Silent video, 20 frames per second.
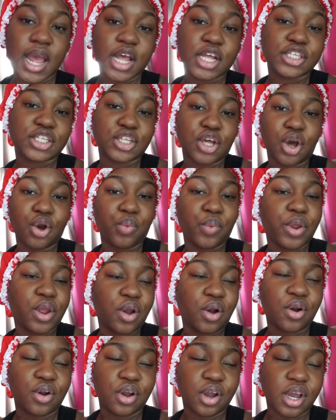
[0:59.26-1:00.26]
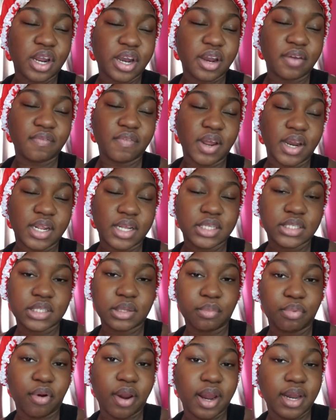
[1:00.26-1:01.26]
so we all good and ready to
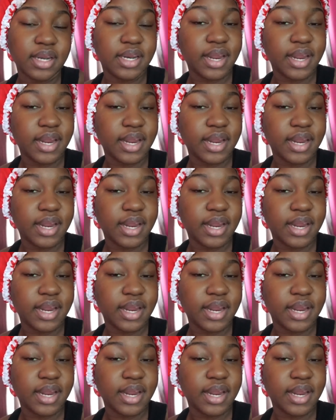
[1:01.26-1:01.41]
braid